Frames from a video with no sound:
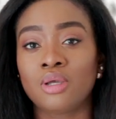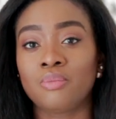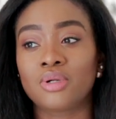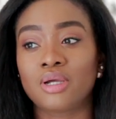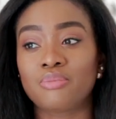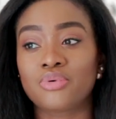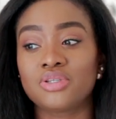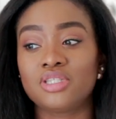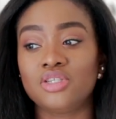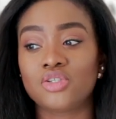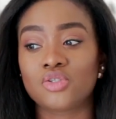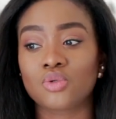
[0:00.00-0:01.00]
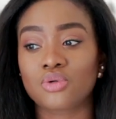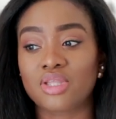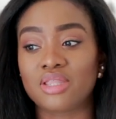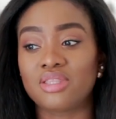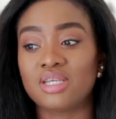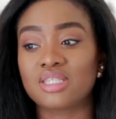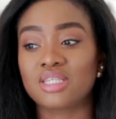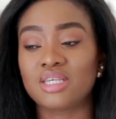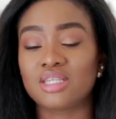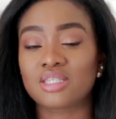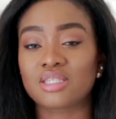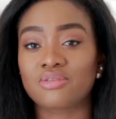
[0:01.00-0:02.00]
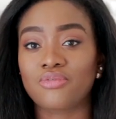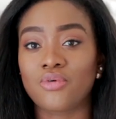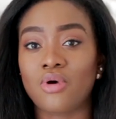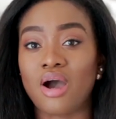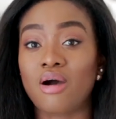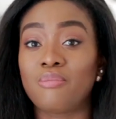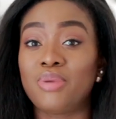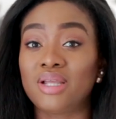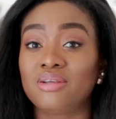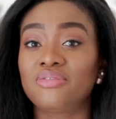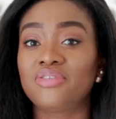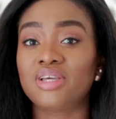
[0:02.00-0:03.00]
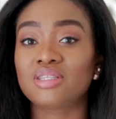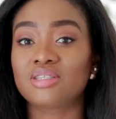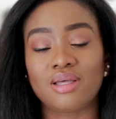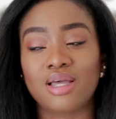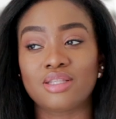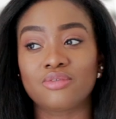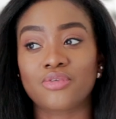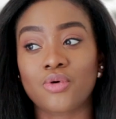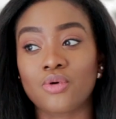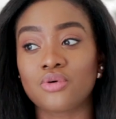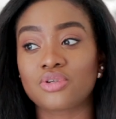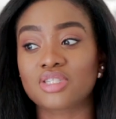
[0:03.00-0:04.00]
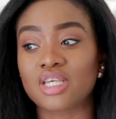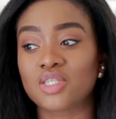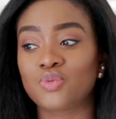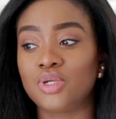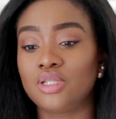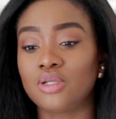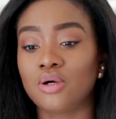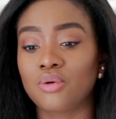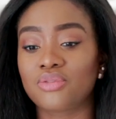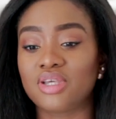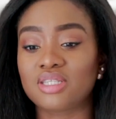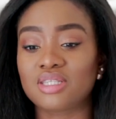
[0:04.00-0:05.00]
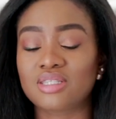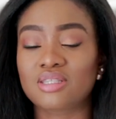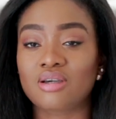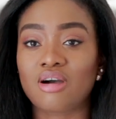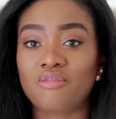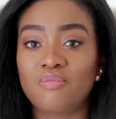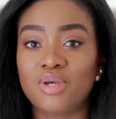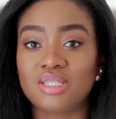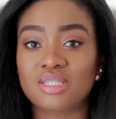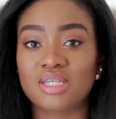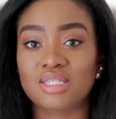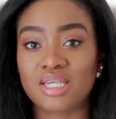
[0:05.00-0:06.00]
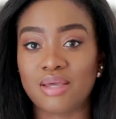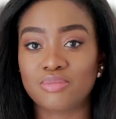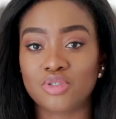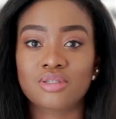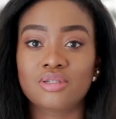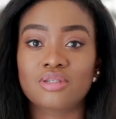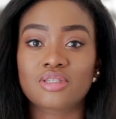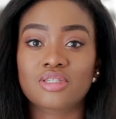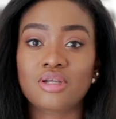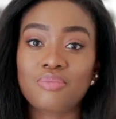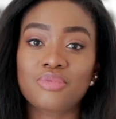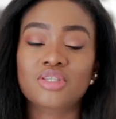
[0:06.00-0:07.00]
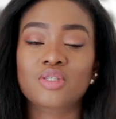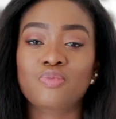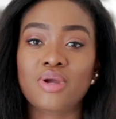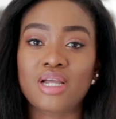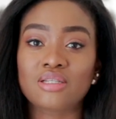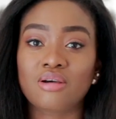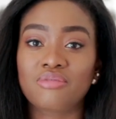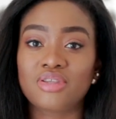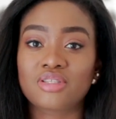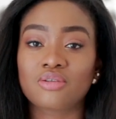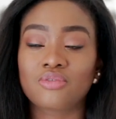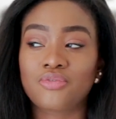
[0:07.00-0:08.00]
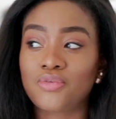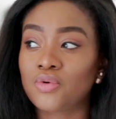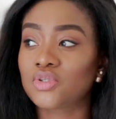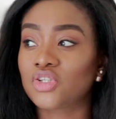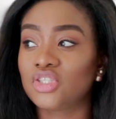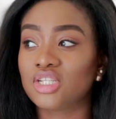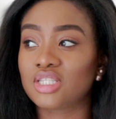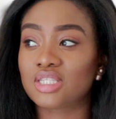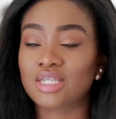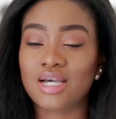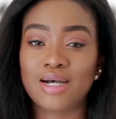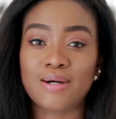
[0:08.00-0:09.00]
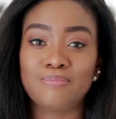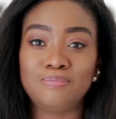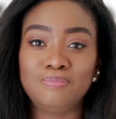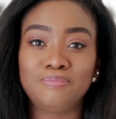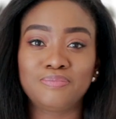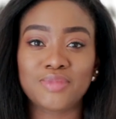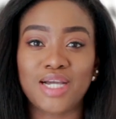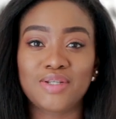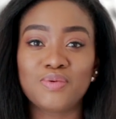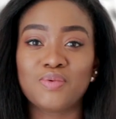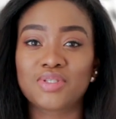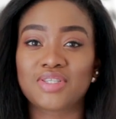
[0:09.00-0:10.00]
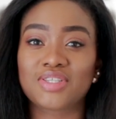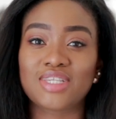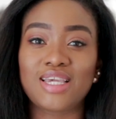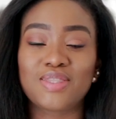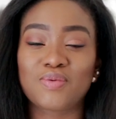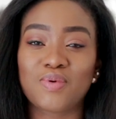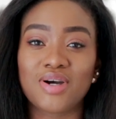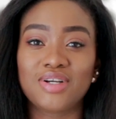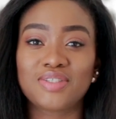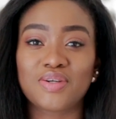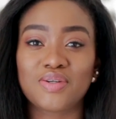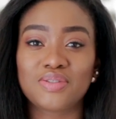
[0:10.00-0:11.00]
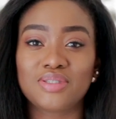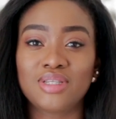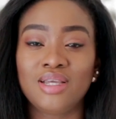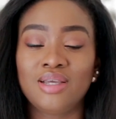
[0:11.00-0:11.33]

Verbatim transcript: But I'm pretty sure that this is for our benefit, and of course, as we know, this is the government's attempt to stop the spread of this unfortunate, um, I don't want to say the word on